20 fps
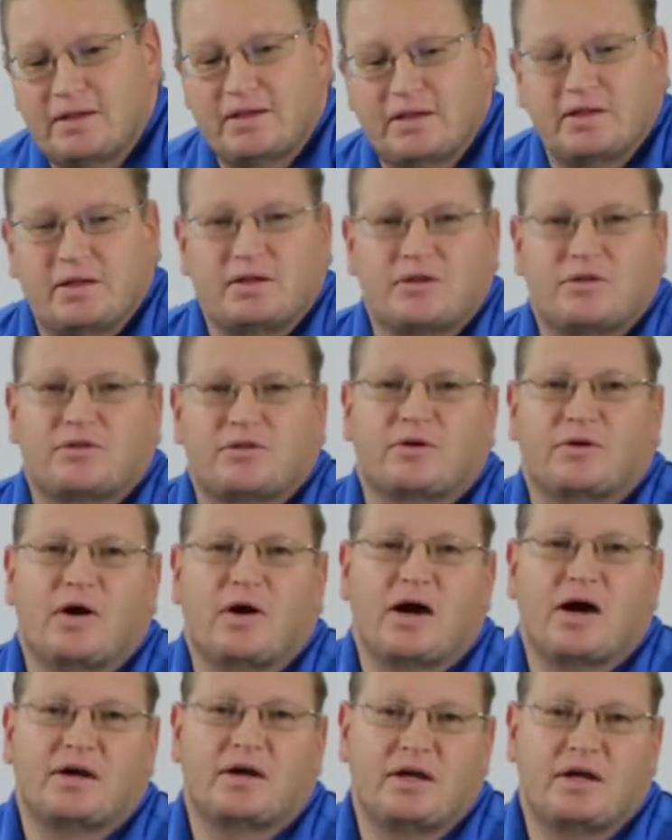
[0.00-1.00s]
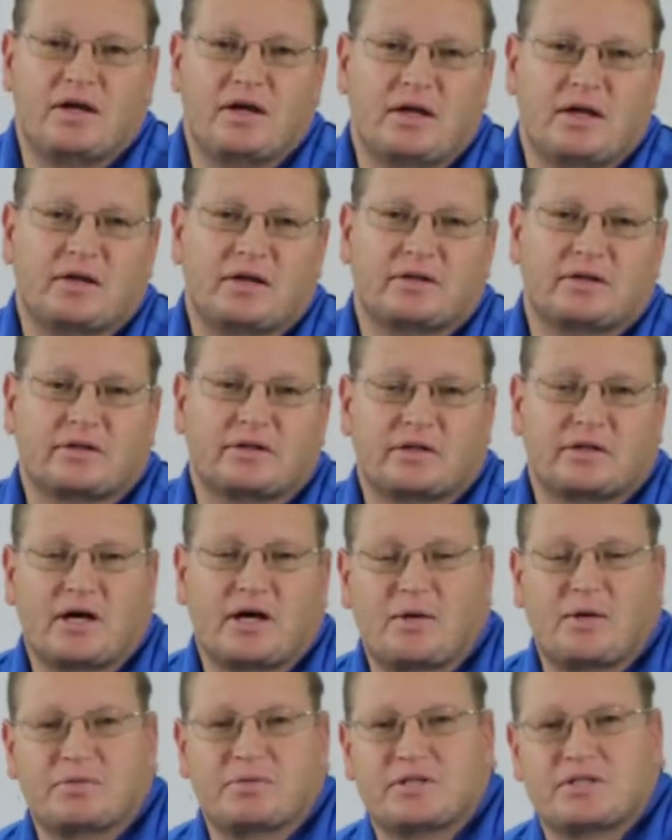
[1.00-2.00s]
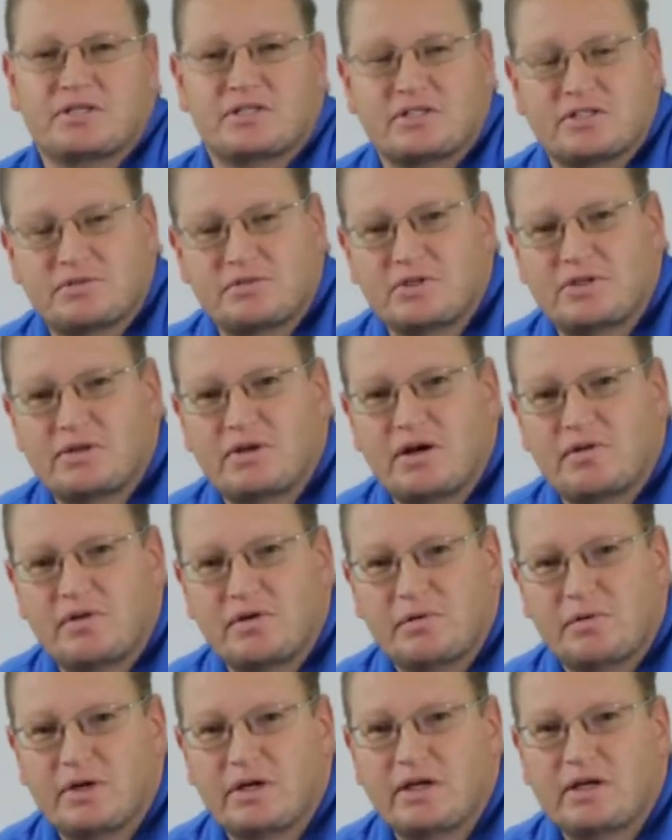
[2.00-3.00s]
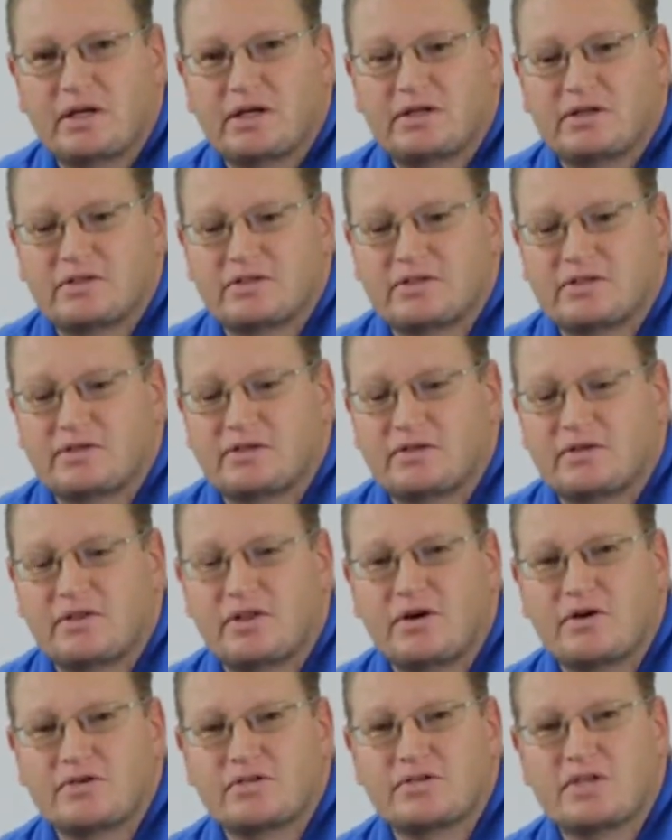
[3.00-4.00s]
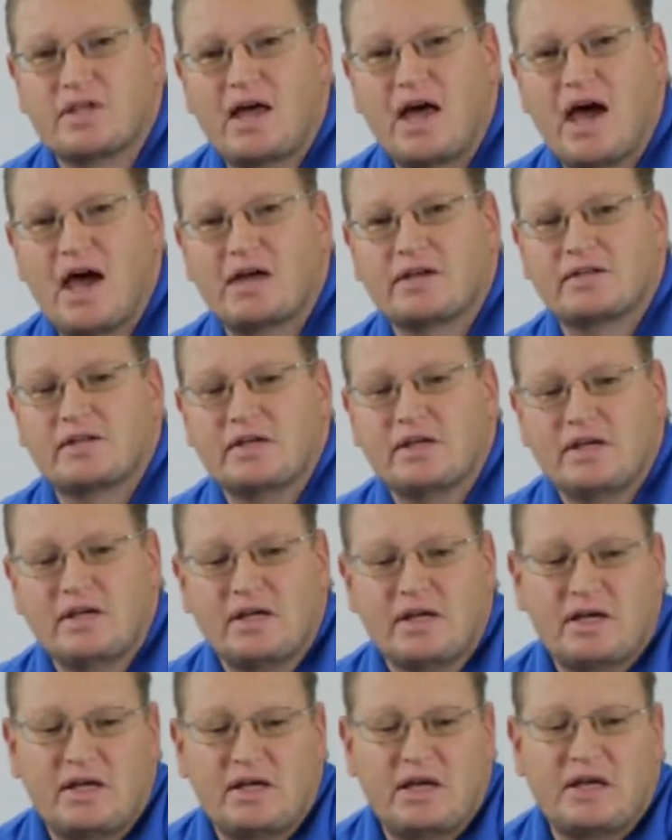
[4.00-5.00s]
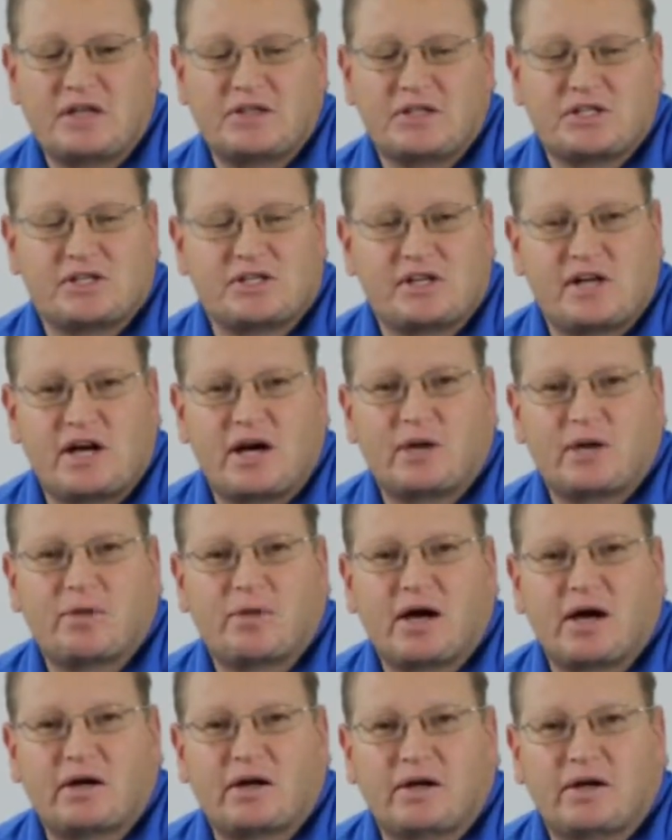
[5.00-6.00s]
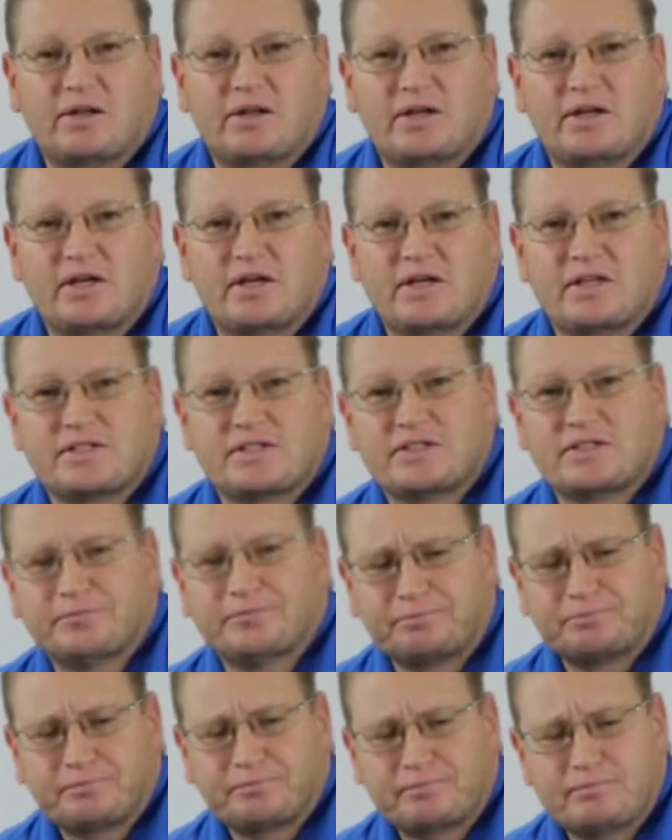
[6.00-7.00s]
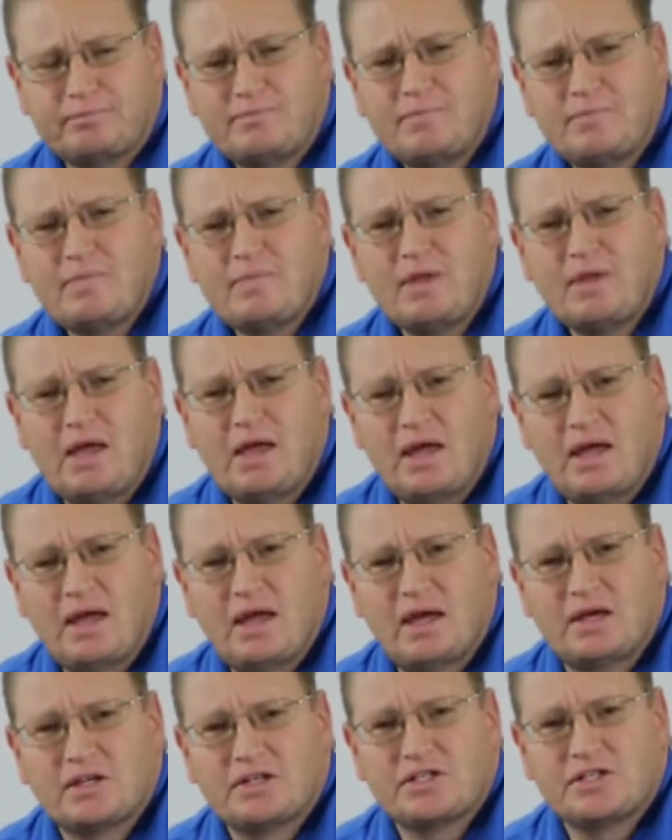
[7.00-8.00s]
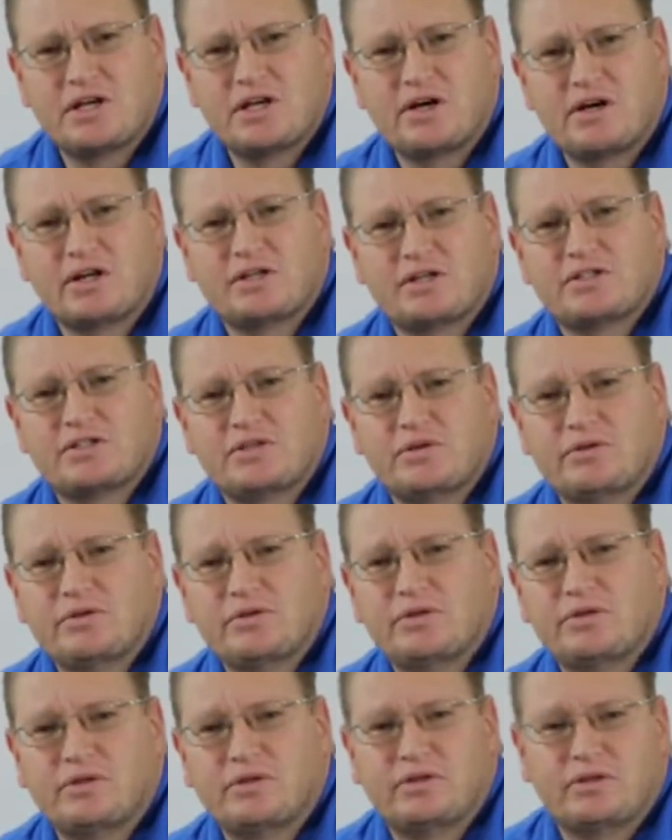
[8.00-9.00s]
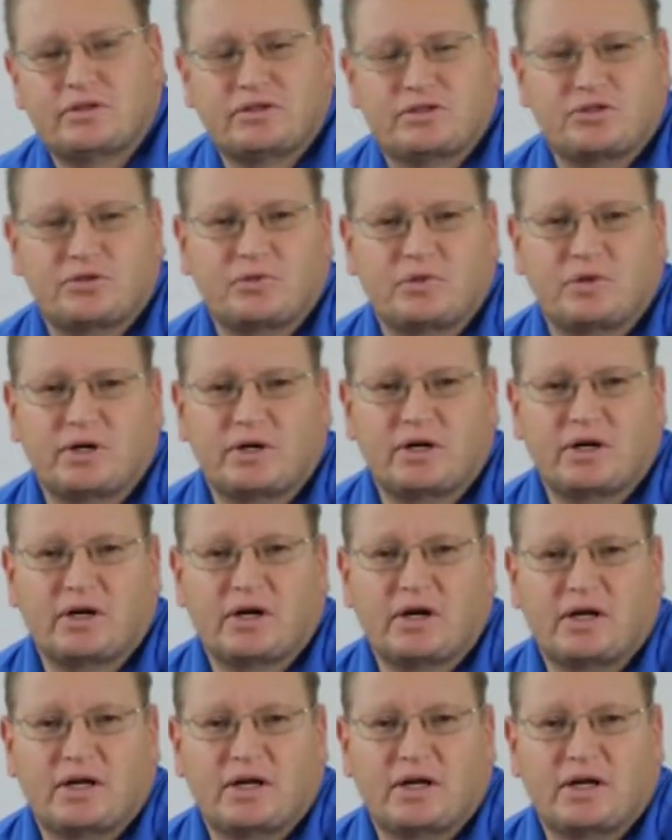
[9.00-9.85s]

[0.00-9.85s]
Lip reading: and throw out a little competition as we do every week. So those that hit the share button on this and share it to Twitter,